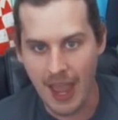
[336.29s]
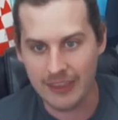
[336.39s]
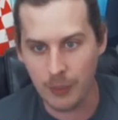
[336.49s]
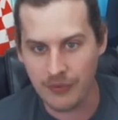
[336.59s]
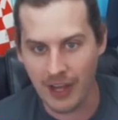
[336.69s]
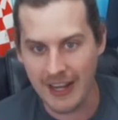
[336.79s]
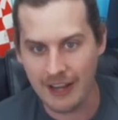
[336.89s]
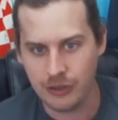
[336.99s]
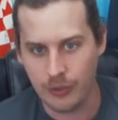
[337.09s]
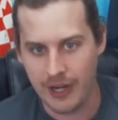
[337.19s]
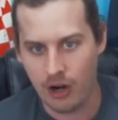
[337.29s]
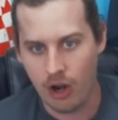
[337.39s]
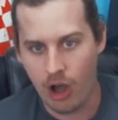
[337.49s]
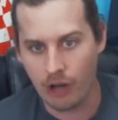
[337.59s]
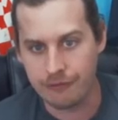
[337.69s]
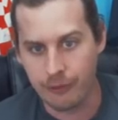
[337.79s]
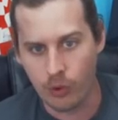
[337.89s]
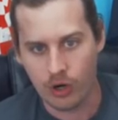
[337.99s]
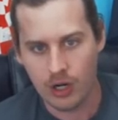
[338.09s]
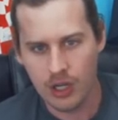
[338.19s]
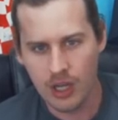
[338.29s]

And then we've got Anto there on 4.